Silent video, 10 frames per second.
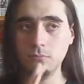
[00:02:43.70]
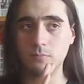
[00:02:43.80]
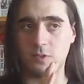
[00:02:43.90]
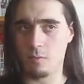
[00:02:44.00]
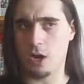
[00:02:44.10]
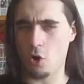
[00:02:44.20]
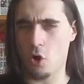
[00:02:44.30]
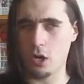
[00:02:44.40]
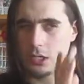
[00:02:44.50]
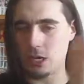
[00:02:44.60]
for my
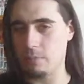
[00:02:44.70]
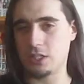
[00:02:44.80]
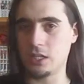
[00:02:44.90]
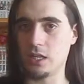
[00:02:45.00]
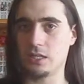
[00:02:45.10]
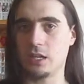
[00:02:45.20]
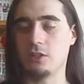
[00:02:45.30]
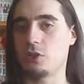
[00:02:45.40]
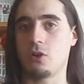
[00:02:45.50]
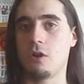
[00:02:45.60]
cards, I basically
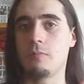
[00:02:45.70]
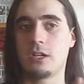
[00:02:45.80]
send it to her,